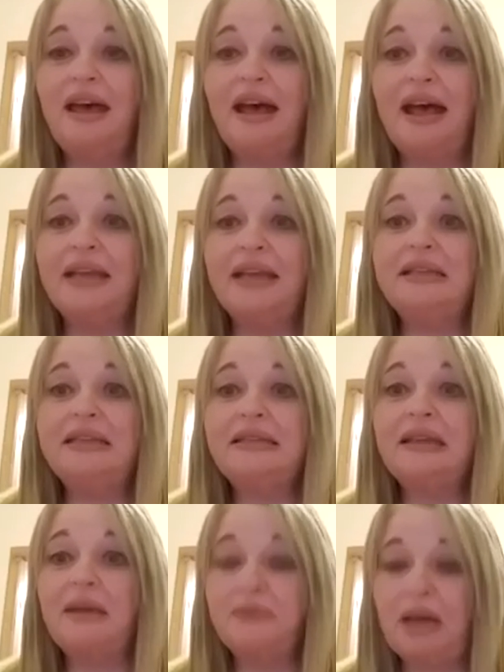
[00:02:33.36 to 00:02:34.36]
And
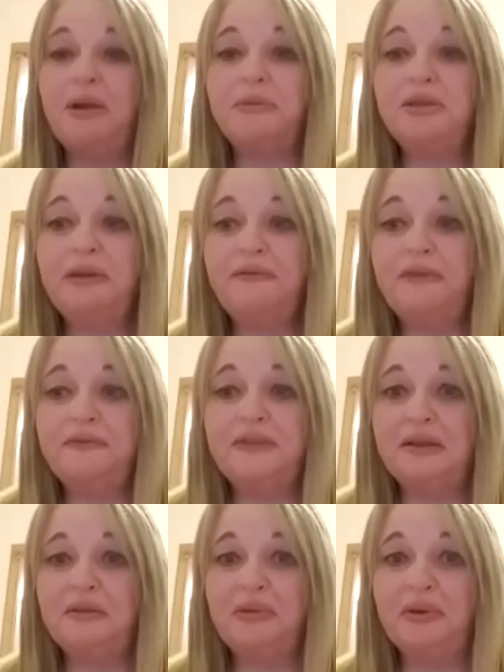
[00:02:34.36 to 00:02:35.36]
I was coming up to my
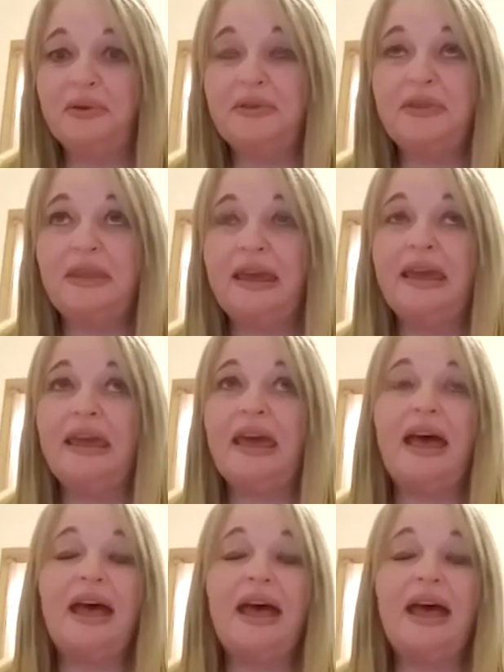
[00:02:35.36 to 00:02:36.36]
50th birthday
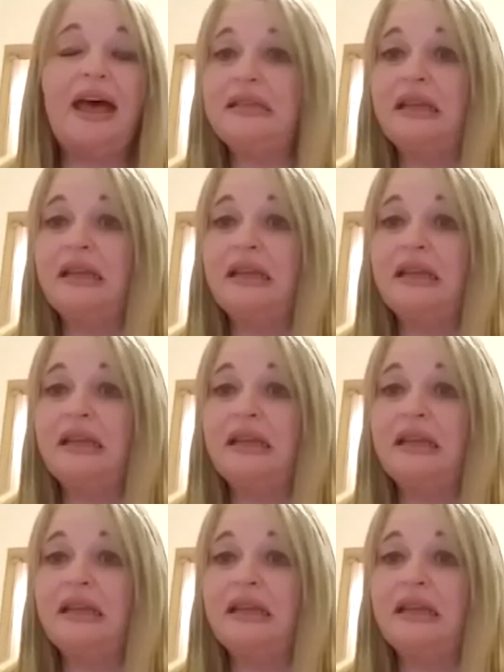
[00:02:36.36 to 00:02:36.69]
and